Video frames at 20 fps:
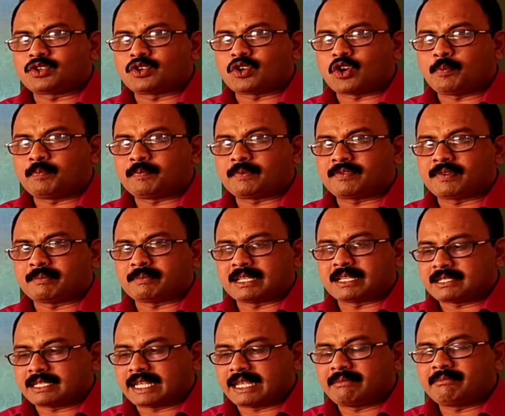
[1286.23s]
dropped from the
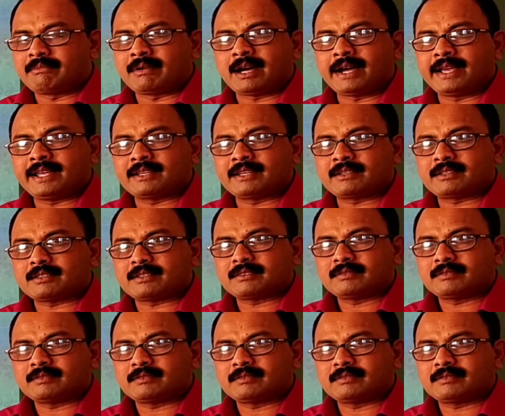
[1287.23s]
same height,